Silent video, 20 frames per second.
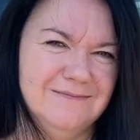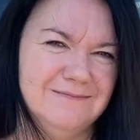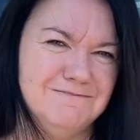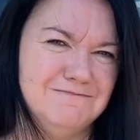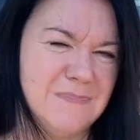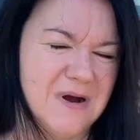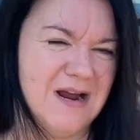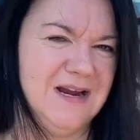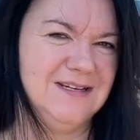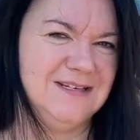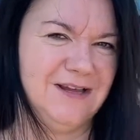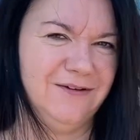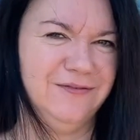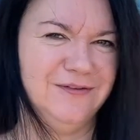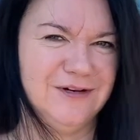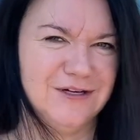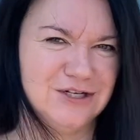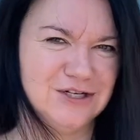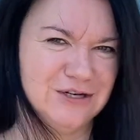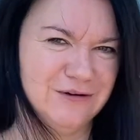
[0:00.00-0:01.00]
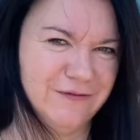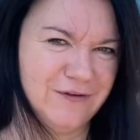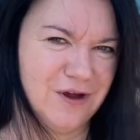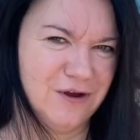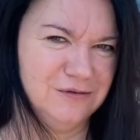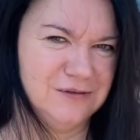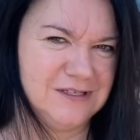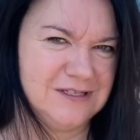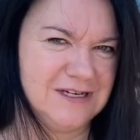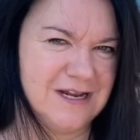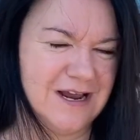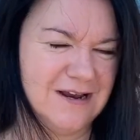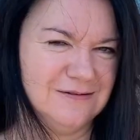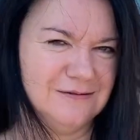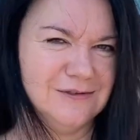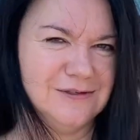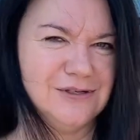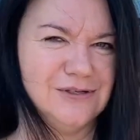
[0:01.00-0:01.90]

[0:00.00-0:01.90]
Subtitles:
my definition of ghost towns.